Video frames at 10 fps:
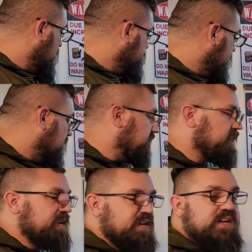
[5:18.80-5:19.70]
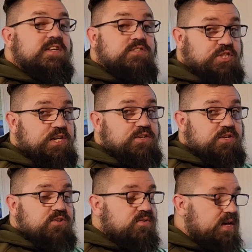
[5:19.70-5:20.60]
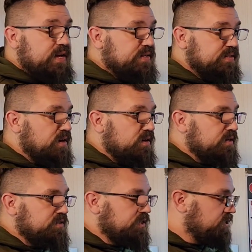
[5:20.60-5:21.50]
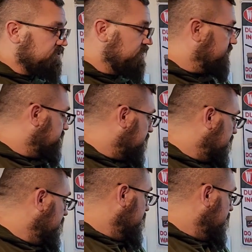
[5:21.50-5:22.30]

I'm sorry, Gen 2. I like to call it a Gen 3. It's not.